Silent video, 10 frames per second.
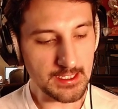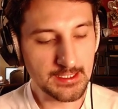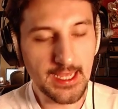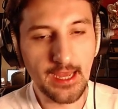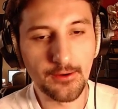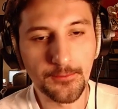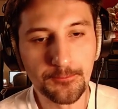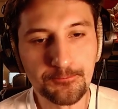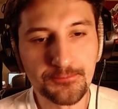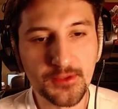Now,
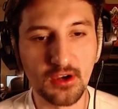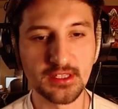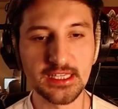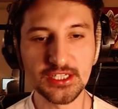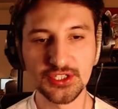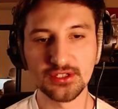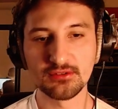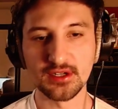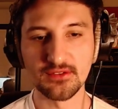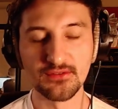on the
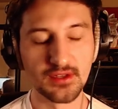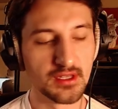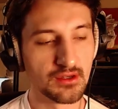issue of